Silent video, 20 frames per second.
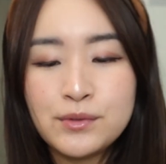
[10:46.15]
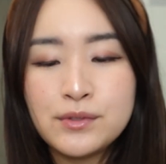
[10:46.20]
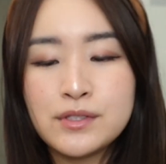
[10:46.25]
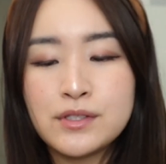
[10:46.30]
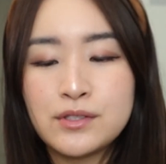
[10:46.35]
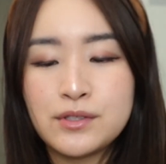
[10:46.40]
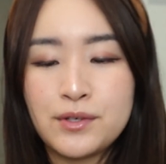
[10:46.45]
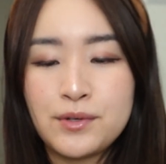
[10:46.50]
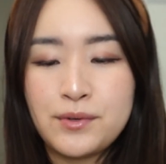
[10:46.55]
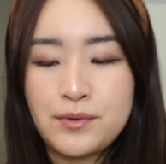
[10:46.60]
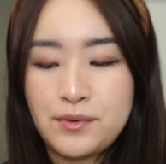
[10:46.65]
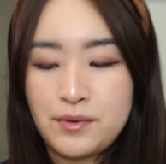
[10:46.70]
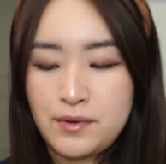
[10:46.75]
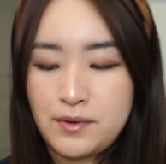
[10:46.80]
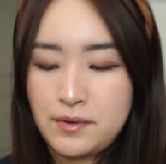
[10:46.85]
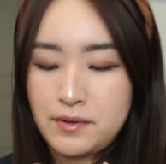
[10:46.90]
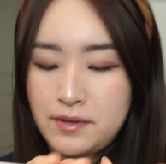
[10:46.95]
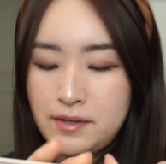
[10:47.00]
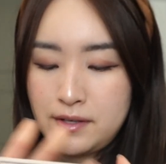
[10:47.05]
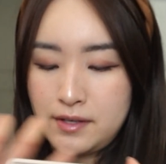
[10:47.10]
So
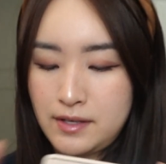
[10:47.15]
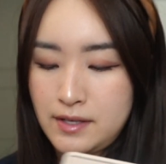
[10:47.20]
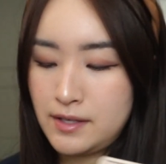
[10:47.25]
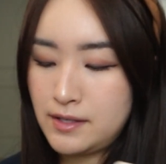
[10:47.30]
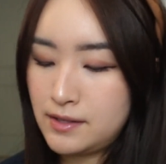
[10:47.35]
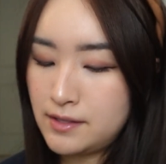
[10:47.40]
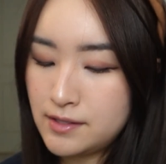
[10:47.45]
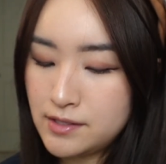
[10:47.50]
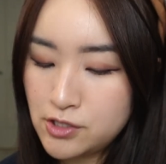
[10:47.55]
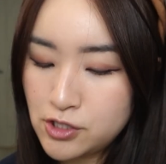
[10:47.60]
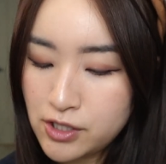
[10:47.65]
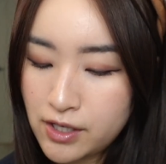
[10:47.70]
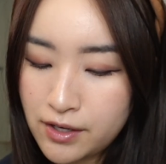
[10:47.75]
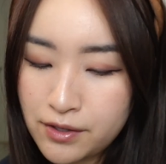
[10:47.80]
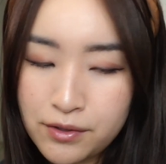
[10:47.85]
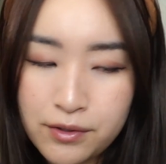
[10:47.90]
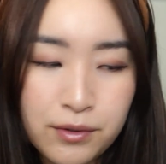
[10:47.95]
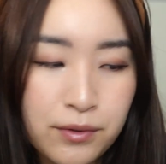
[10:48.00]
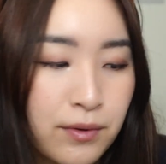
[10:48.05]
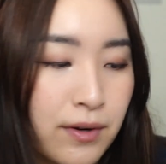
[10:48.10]
in this
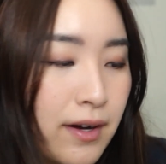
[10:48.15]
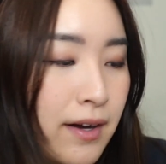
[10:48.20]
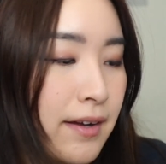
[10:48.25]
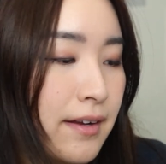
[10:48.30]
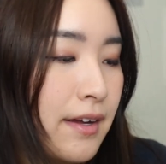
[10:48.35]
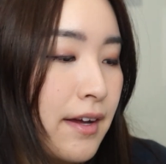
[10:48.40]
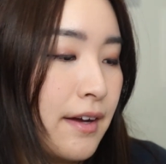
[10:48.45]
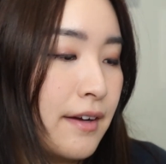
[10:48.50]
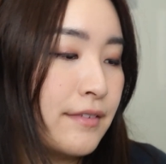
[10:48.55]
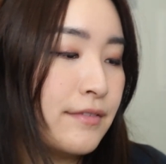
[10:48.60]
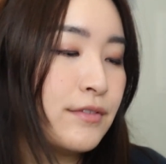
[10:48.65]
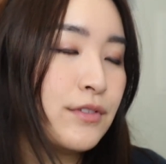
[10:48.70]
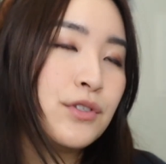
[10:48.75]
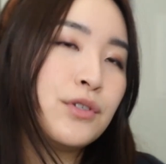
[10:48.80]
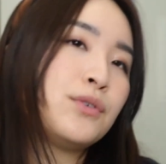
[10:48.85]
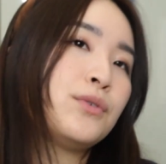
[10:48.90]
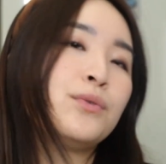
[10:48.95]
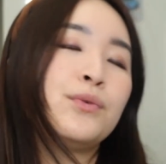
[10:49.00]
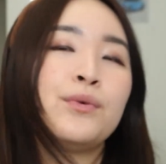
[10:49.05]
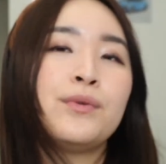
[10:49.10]
shadow, I have
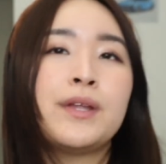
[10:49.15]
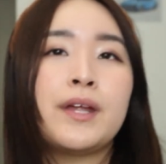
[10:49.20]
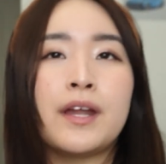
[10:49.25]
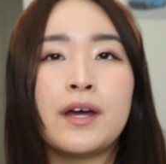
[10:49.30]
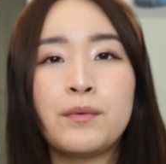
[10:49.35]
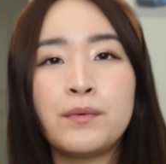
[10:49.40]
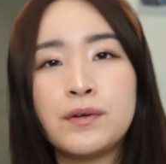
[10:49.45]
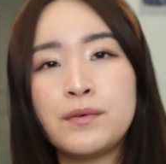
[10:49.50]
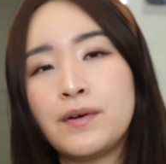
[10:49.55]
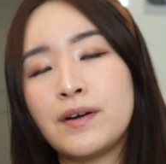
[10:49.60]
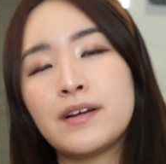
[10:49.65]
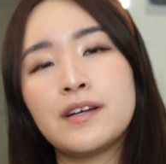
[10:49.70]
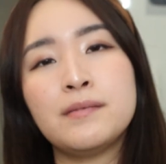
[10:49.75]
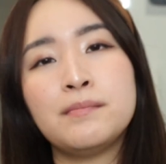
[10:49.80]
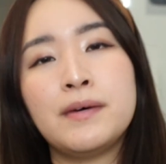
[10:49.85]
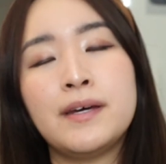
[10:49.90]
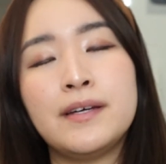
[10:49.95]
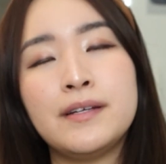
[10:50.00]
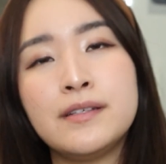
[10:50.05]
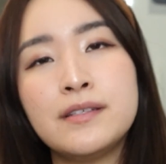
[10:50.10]
2 that I would
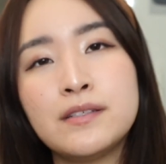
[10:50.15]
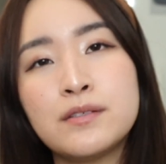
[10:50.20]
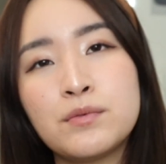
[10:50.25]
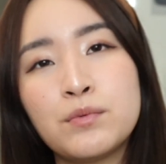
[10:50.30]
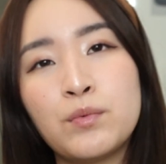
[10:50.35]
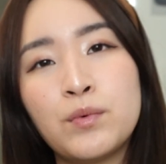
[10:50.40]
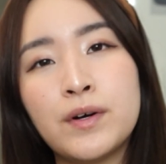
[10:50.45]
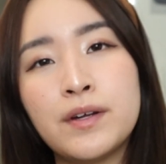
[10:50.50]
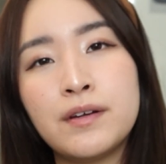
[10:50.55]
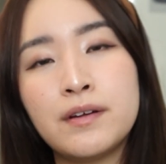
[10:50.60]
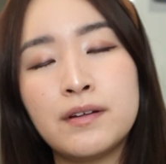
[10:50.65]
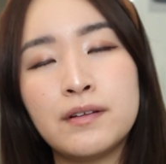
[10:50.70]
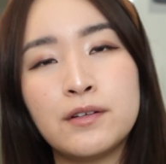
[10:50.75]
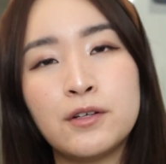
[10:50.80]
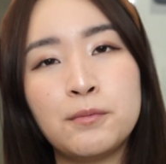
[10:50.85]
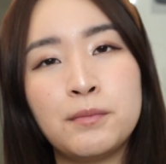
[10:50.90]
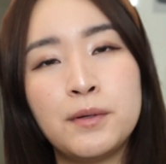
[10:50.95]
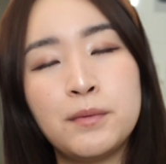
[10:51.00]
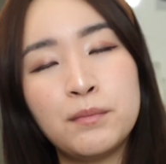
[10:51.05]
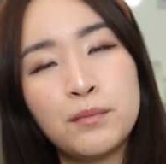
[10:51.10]
recommend. One a little
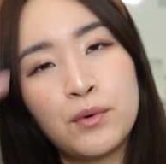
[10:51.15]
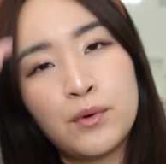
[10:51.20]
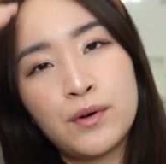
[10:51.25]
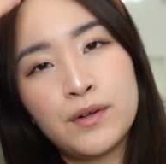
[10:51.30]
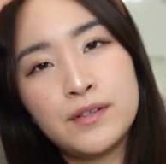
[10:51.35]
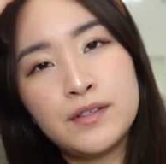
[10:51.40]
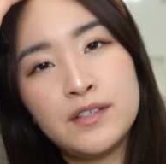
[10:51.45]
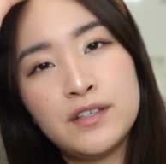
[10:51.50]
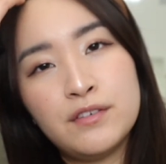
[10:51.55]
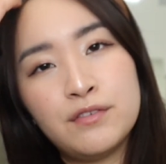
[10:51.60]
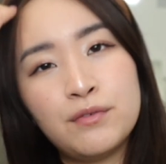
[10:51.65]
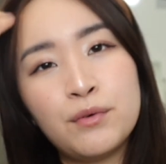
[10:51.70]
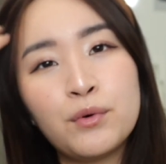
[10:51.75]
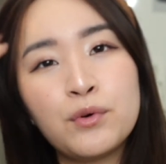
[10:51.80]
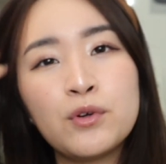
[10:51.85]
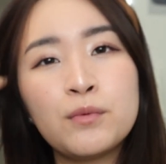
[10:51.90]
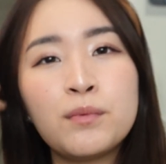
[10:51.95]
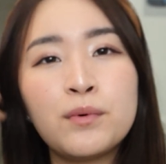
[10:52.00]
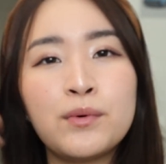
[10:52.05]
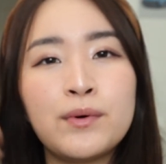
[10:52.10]
bit more on the
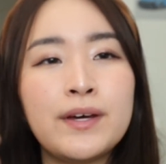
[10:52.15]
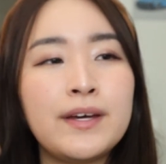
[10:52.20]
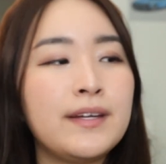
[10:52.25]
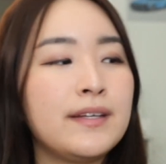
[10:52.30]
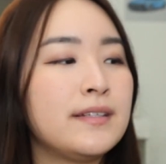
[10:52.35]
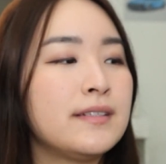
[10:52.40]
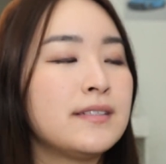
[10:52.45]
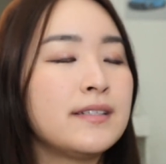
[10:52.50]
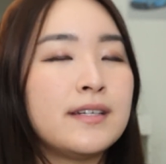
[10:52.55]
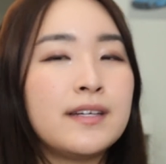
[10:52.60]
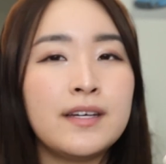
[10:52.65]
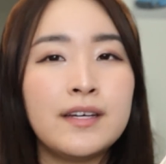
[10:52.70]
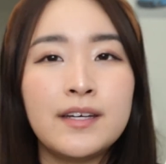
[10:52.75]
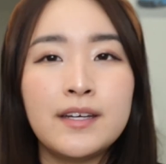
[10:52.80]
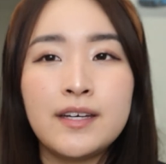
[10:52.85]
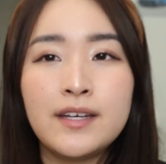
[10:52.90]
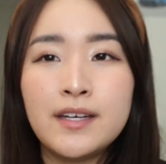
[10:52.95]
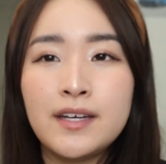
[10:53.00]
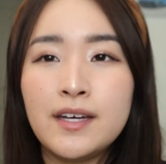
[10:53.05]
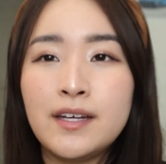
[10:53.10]
affordable end,
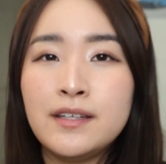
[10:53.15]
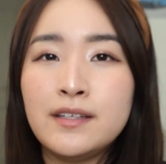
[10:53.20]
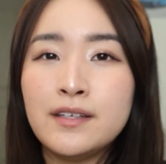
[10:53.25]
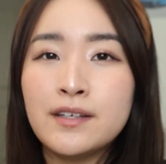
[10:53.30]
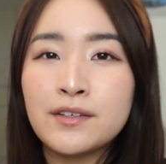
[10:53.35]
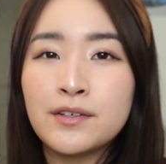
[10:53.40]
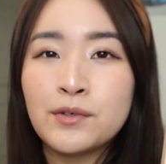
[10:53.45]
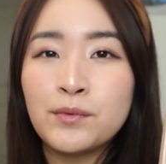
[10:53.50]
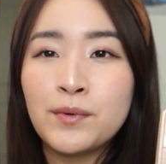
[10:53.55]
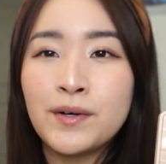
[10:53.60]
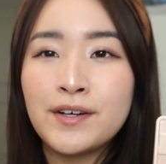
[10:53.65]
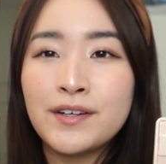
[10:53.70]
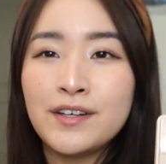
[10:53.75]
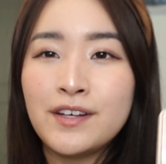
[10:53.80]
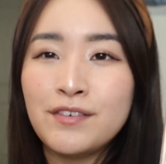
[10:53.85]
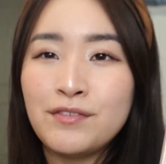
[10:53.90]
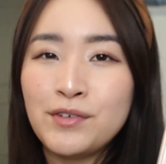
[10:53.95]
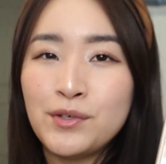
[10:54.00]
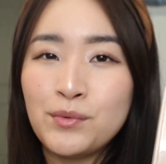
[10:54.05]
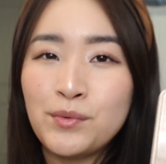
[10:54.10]
and the other one
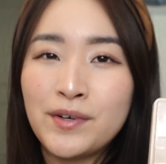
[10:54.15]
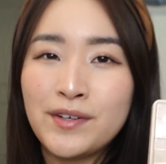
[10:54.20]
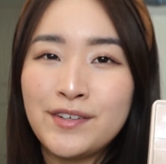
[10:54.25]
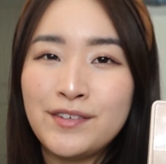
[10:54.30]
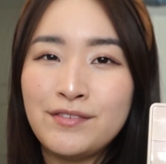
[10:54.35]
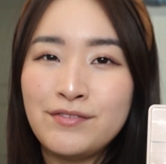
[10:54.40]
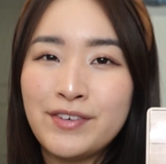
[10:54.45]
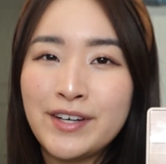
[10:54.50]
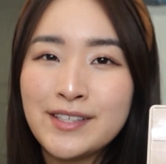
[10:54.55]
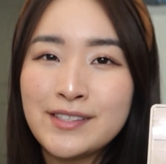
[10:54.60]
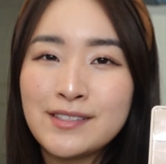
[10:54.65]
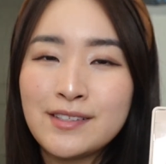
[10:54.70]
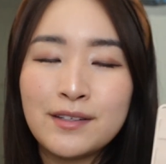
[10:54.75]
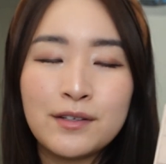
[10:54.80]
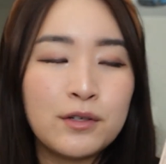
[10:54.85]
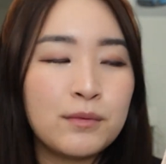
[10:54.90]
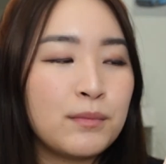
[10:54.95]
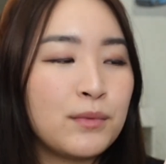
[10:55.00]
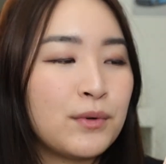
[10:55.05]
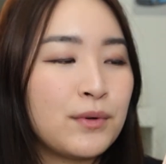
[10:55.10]
if you want to invest a
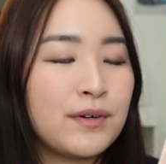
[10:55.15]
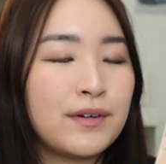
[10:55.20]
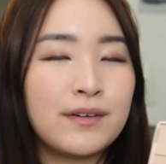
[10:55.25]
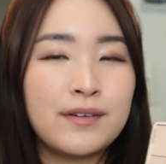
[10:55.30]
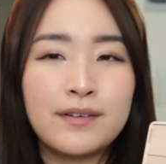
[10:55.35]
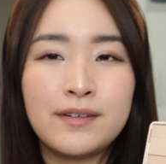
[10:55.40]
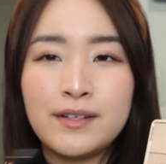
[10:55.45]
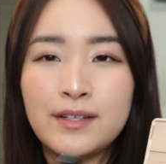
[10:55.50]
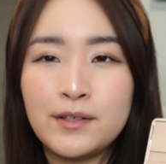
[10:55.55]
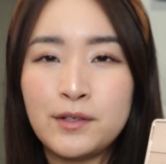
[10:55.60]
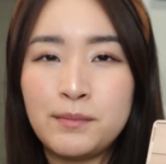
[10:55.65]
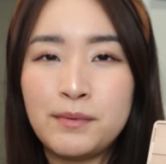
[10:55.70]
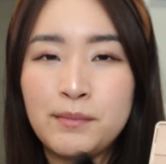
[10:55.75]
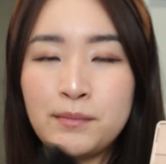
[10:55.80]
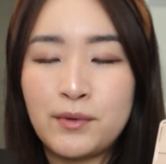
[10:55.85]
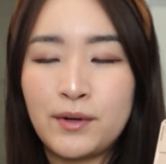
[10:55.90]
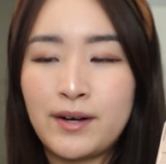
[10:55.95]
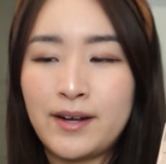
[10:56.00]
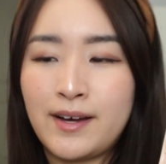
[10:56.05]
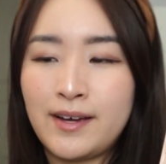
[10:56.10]
little bit
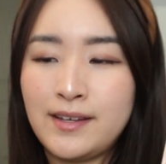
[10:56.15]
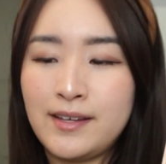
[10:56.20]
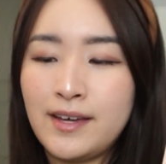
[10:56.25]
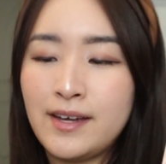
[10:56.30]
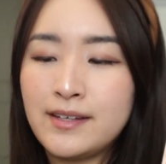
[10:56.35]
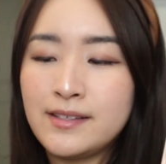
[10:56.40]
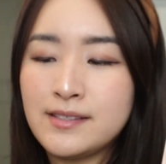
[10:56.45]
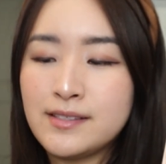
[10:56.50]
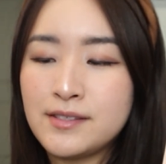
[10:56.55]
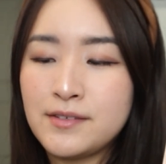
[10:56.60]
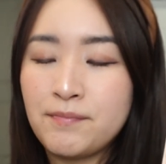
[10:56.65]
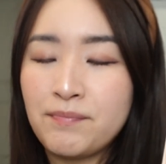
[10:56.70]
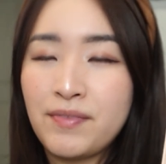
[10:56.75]
more high end.